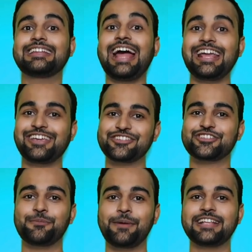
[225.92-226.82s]
Thank you
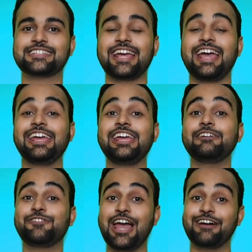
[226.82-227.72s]
so much.
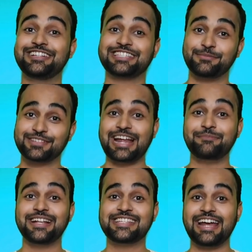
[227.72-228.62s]
If you haven't
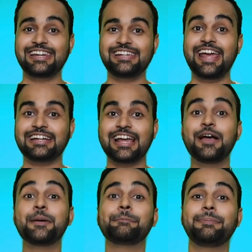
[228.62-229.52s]
subscribed my channel yet,
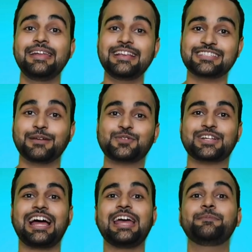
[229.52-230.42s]
please
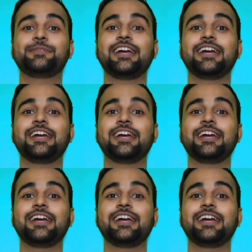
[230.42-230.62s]
subscribe.